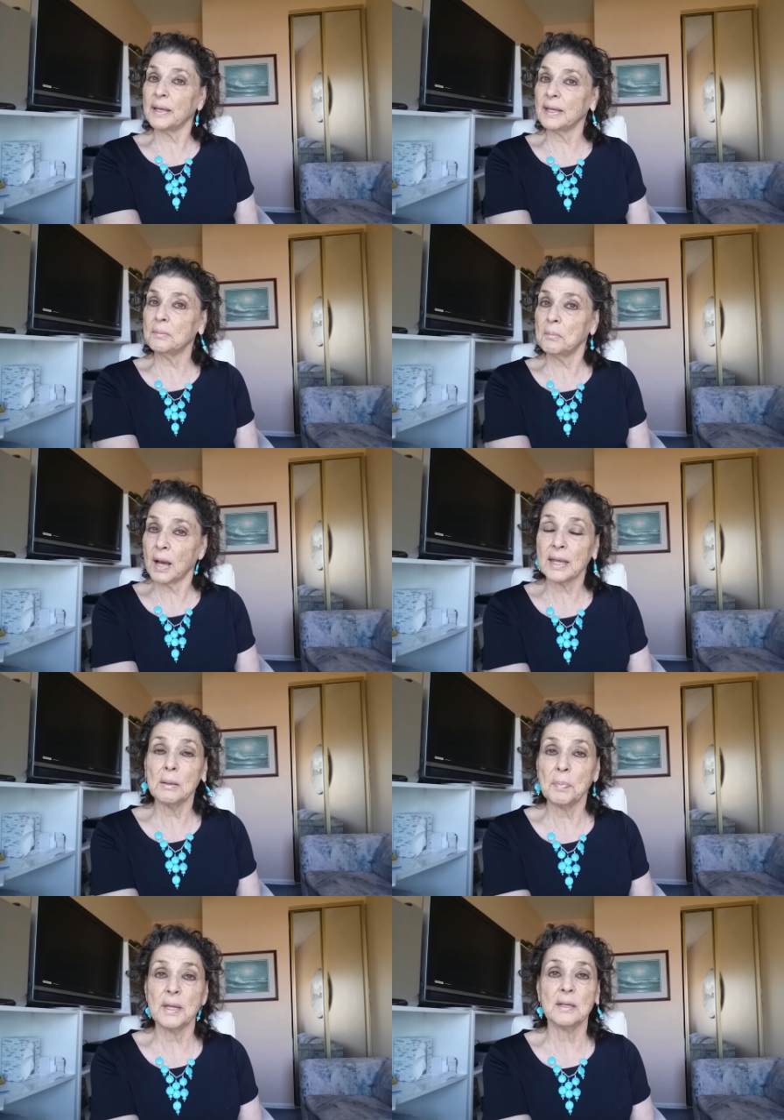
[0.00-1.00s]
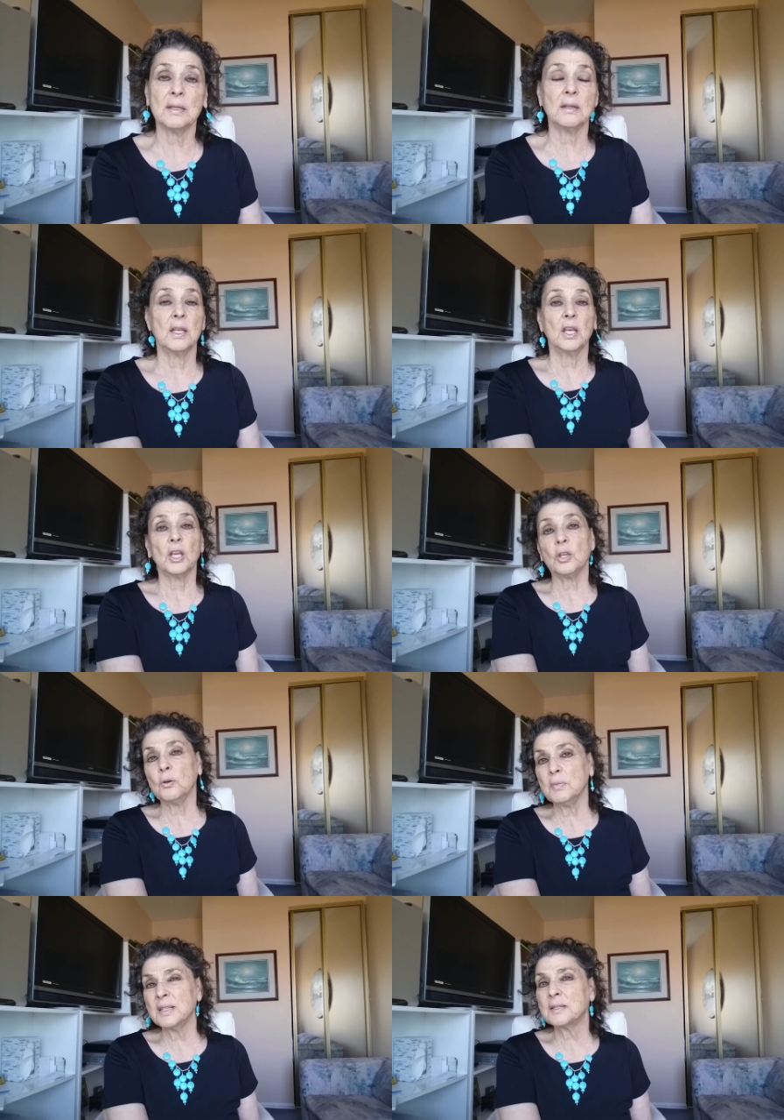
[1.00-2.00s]
In my opinion,
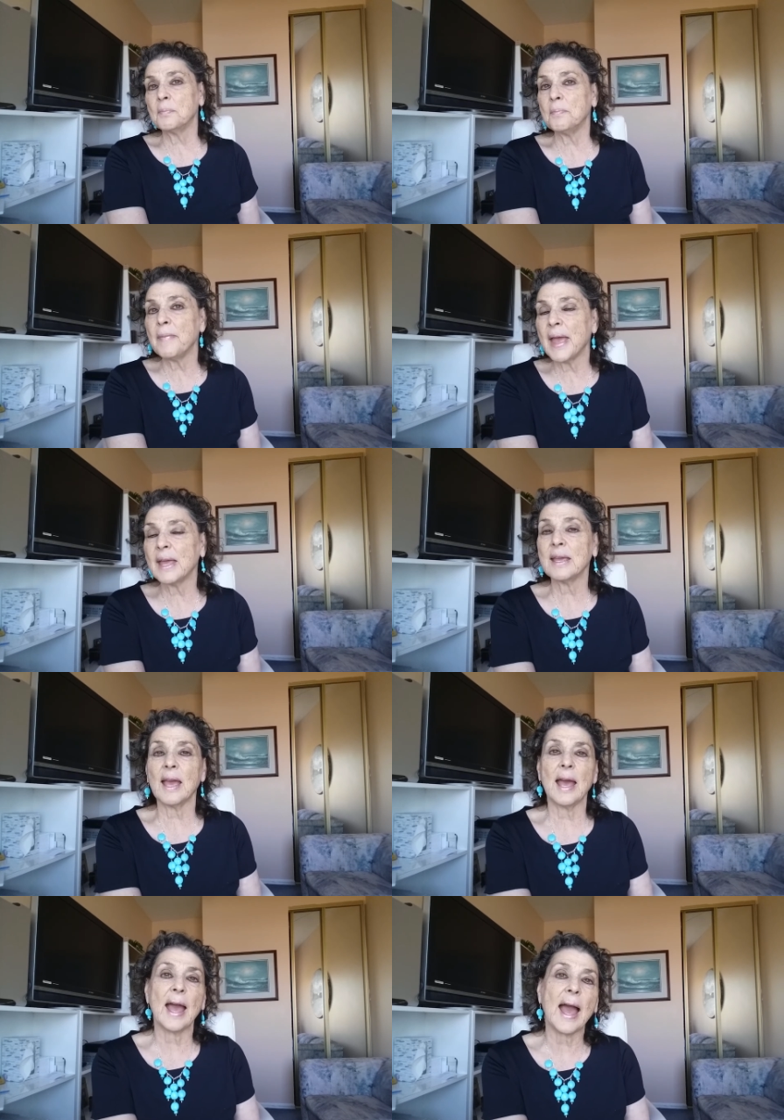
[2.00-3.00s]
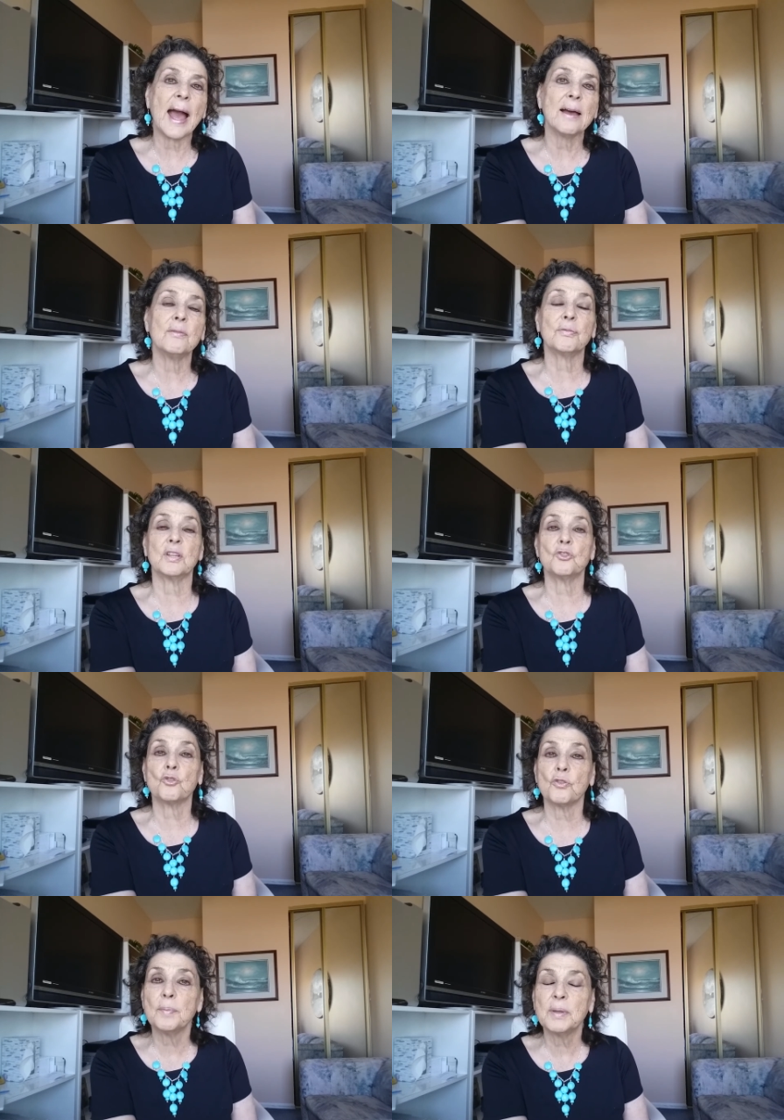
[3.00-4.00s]
humans may have
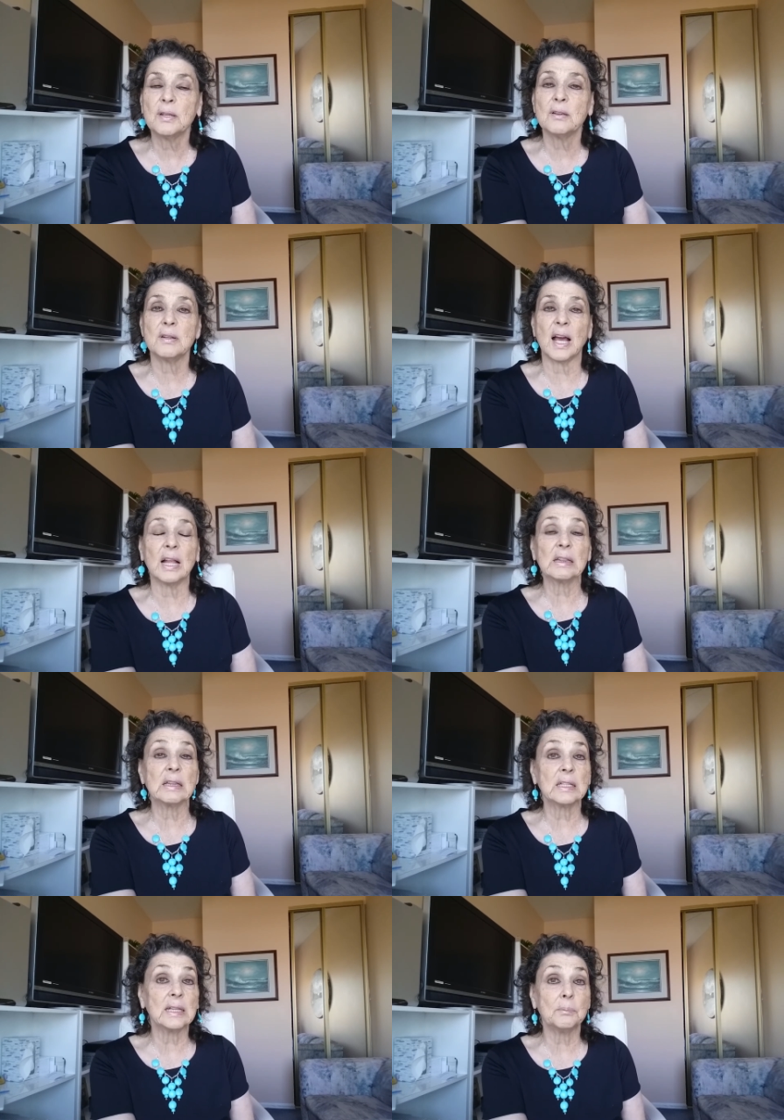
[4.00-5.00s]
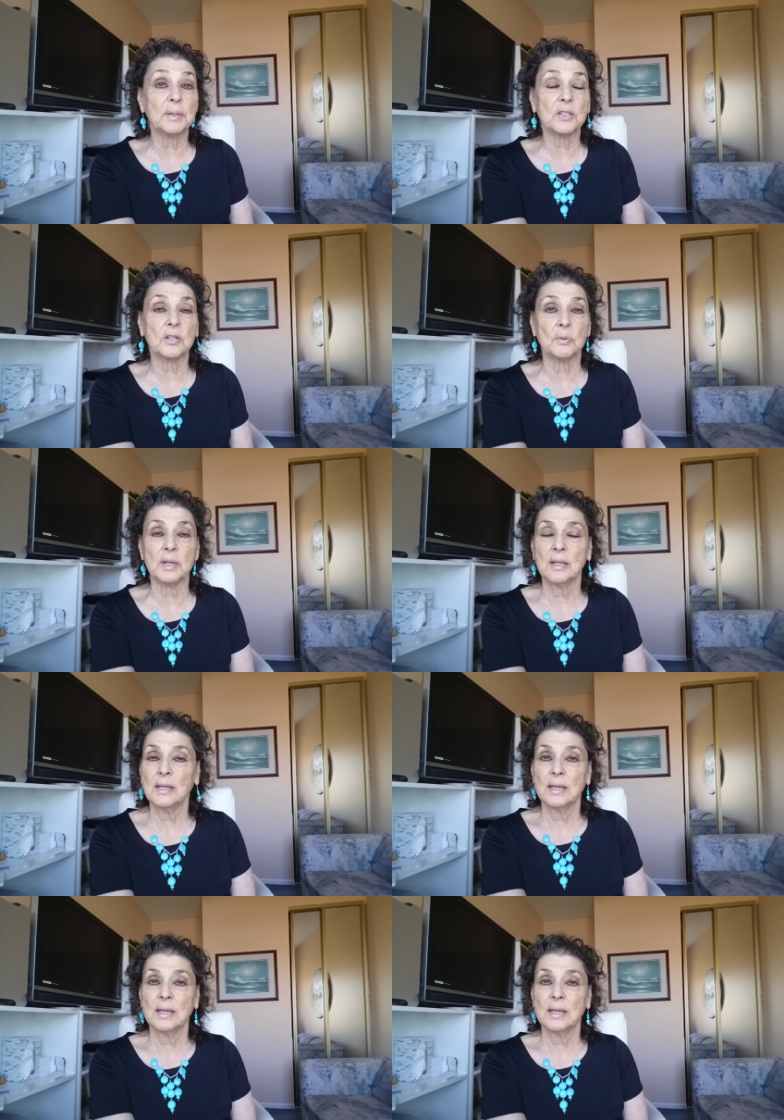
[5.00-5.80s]
contributed a little bit to it,